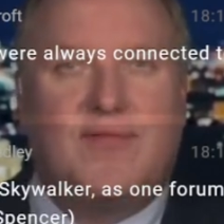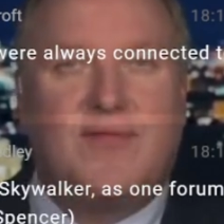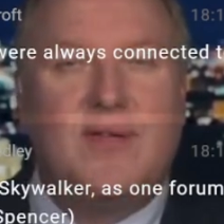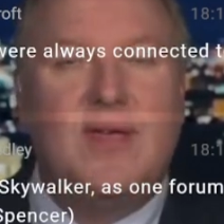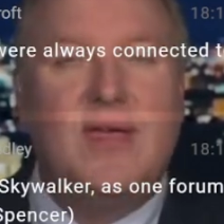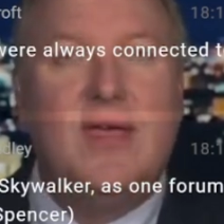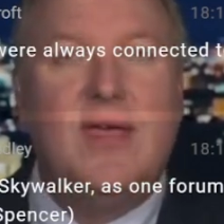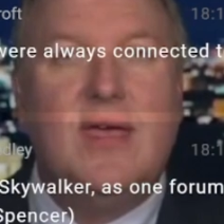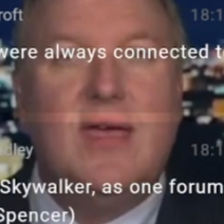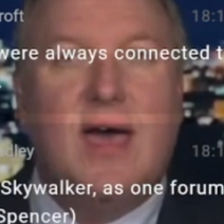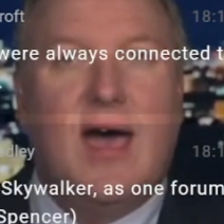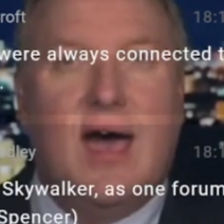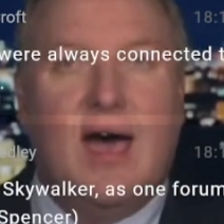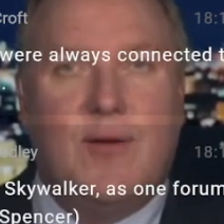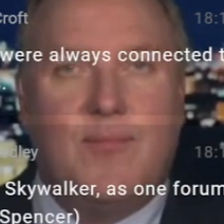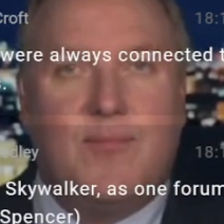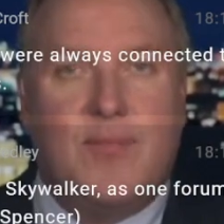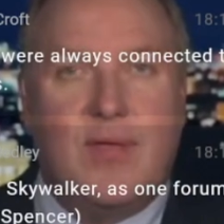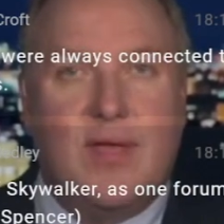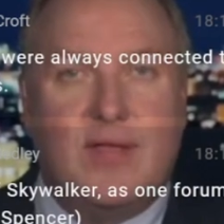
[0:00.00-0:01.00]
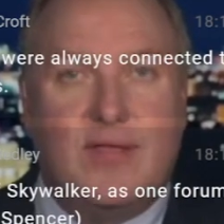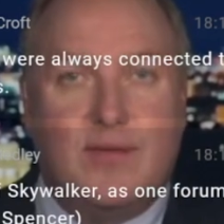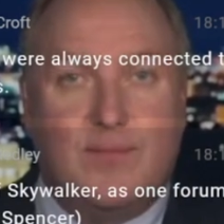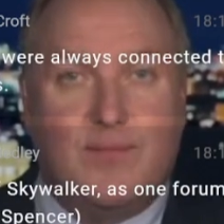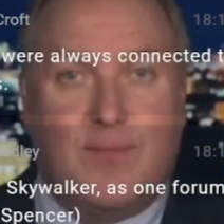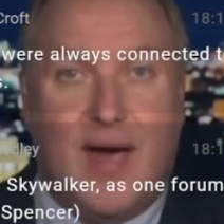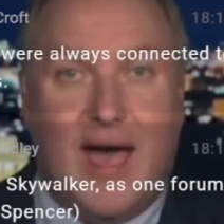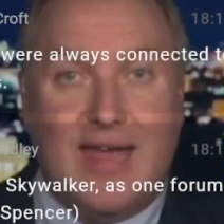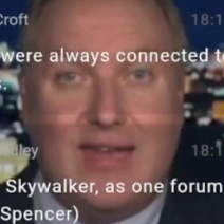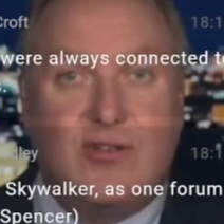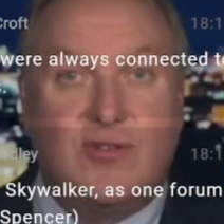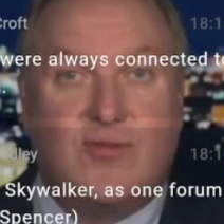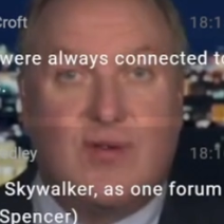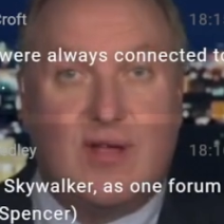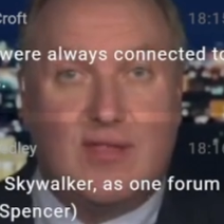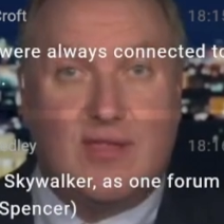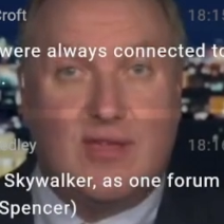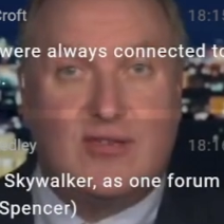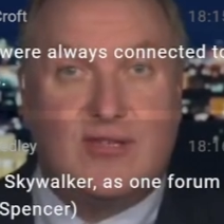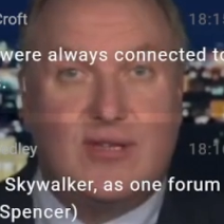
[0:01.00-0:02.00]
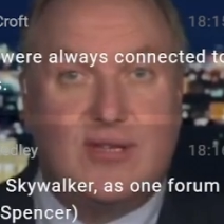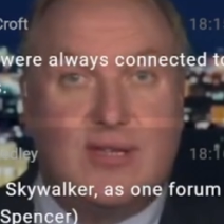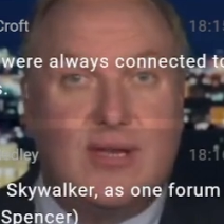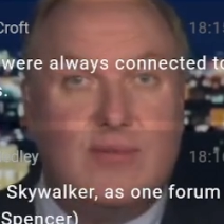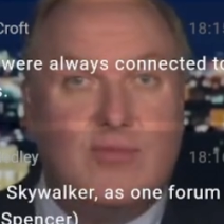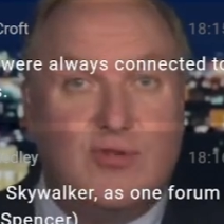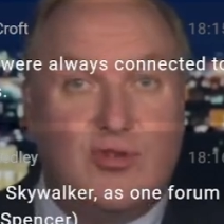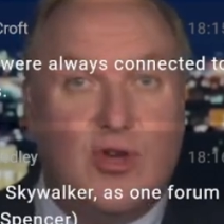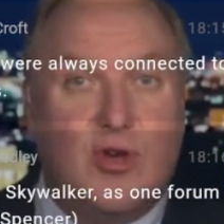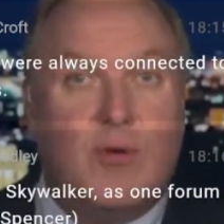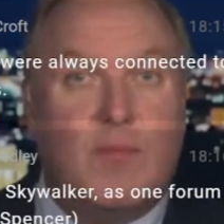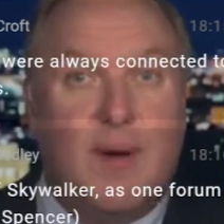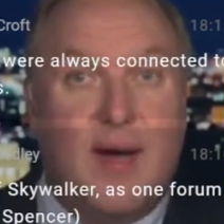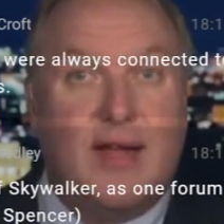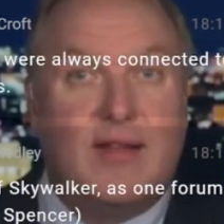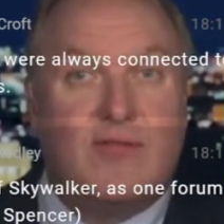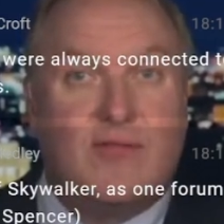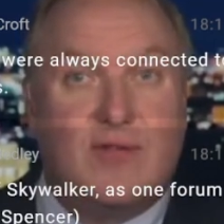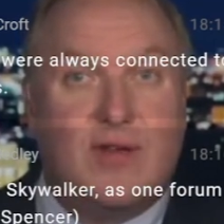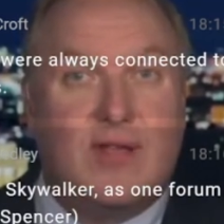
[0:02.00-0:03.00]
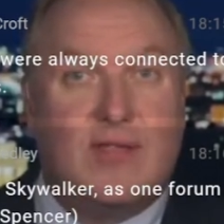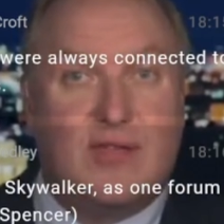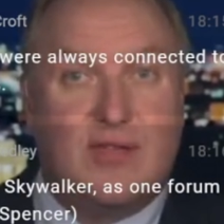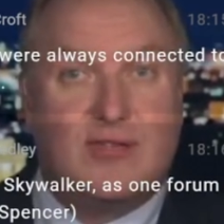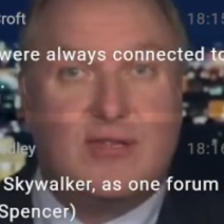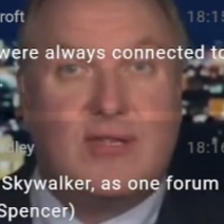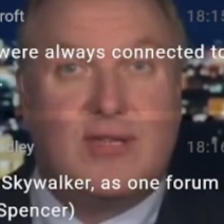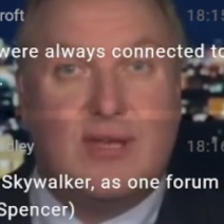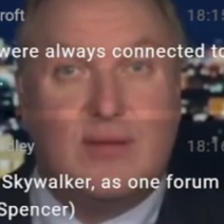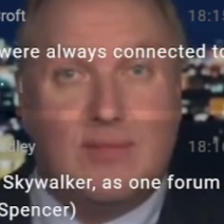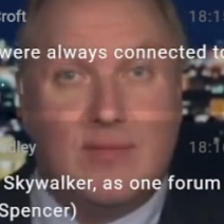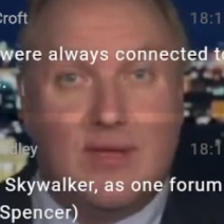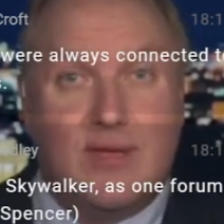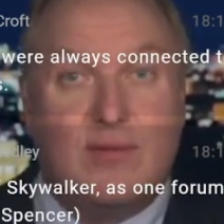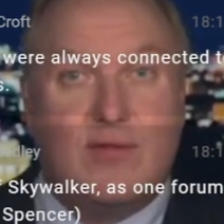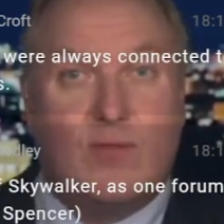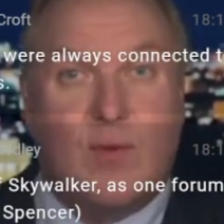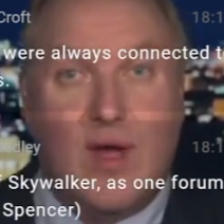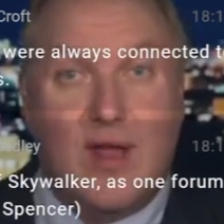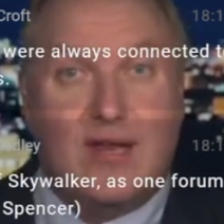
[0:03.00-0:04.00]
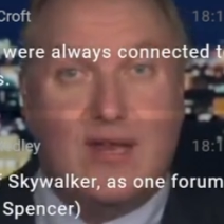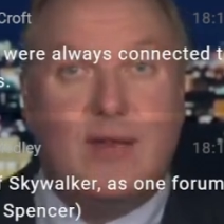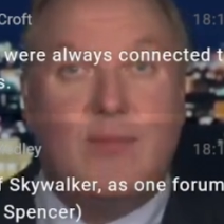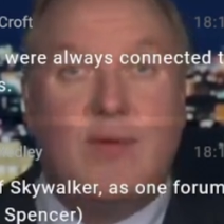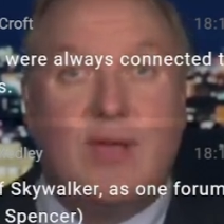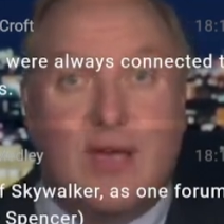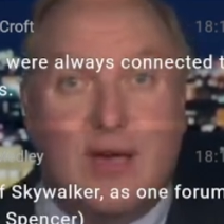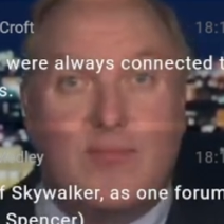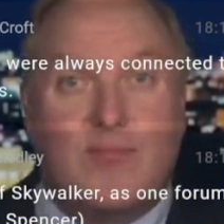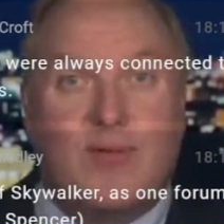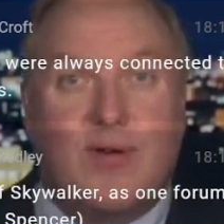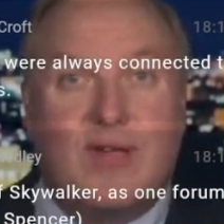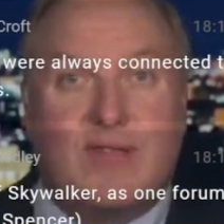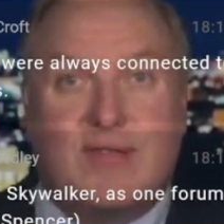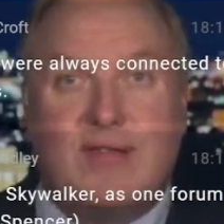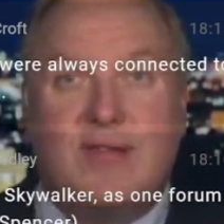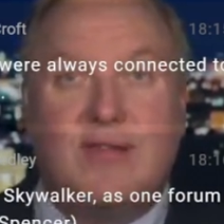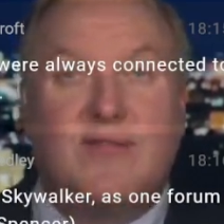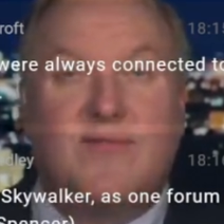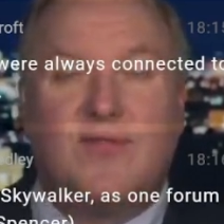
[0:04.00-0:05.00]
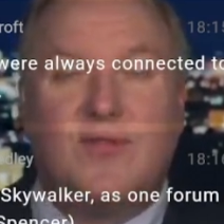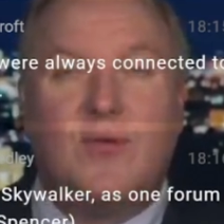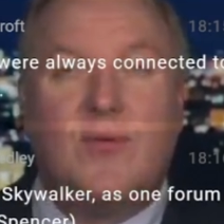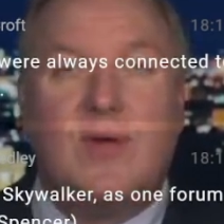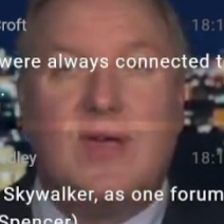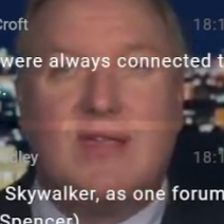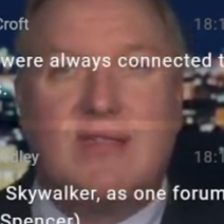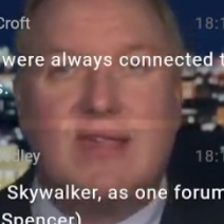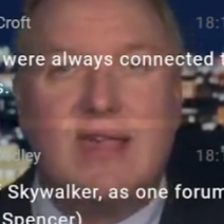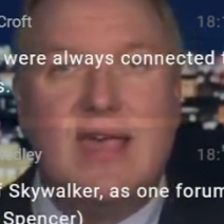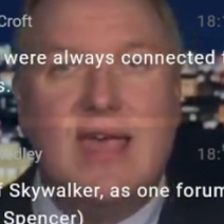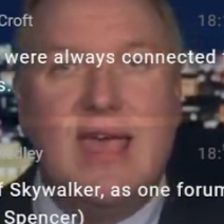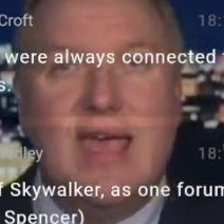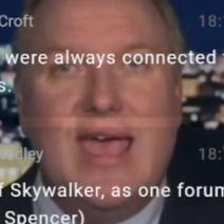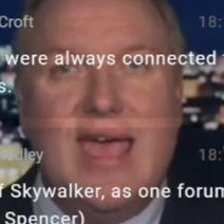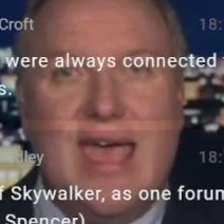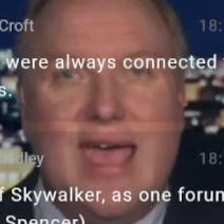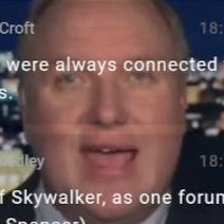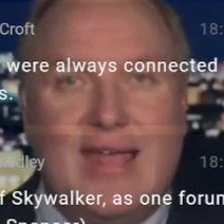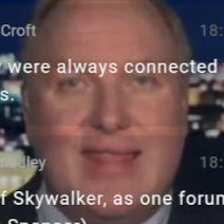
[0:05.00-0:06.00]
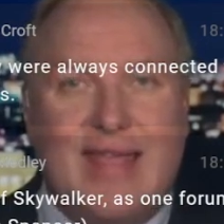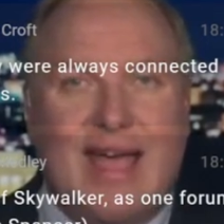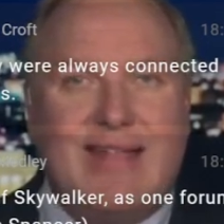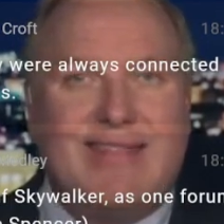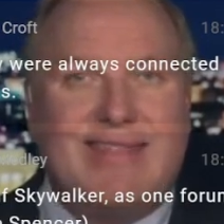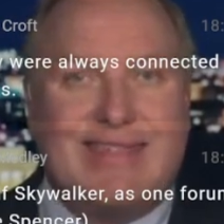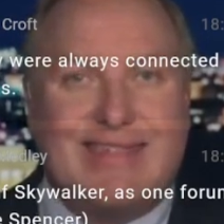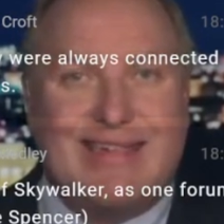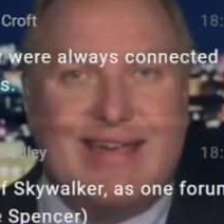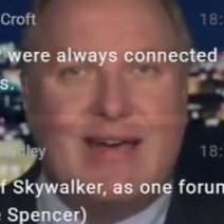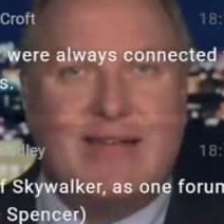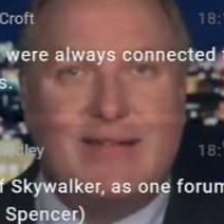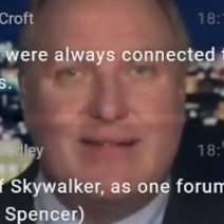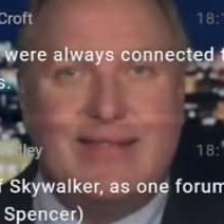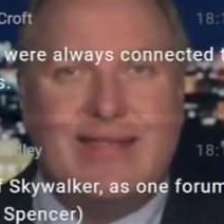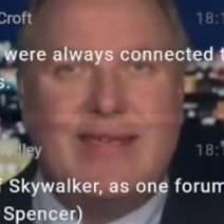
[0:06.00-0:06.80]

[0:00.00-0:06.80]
Did you guys talk about the fact that Sailor, I found this old post from Sailor. Somebody found out that Steve Bannon was